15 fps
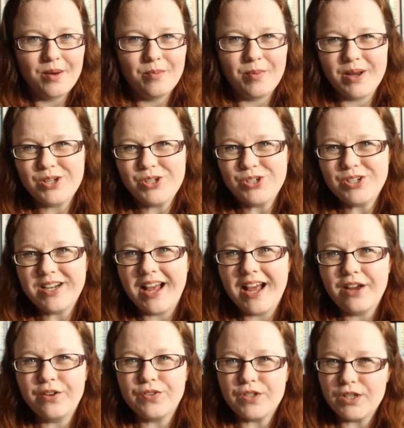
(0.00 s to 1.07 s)
But I shouldn't
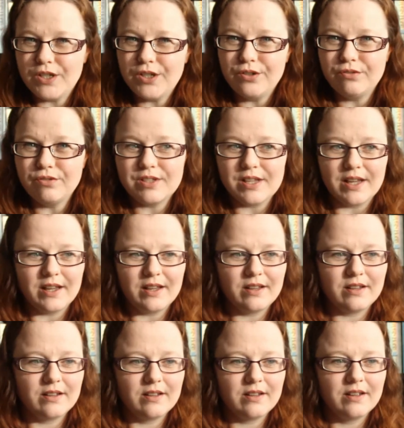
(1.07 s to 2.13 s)
have to use it.
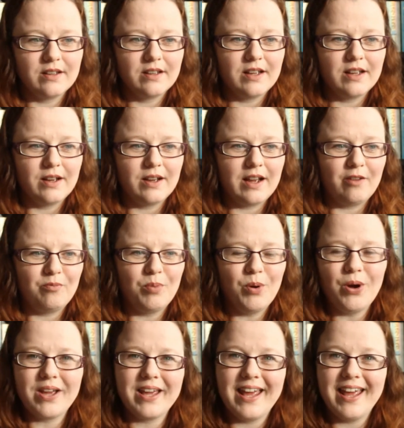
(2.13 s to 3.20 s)
I've
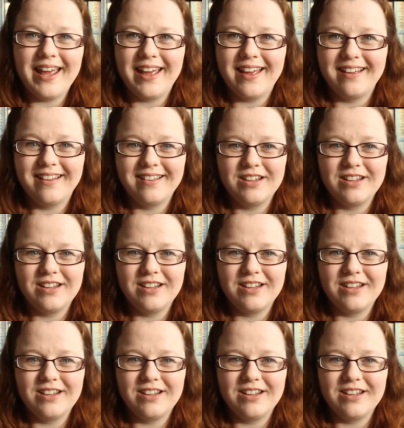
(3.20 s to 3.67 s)
bought a kit.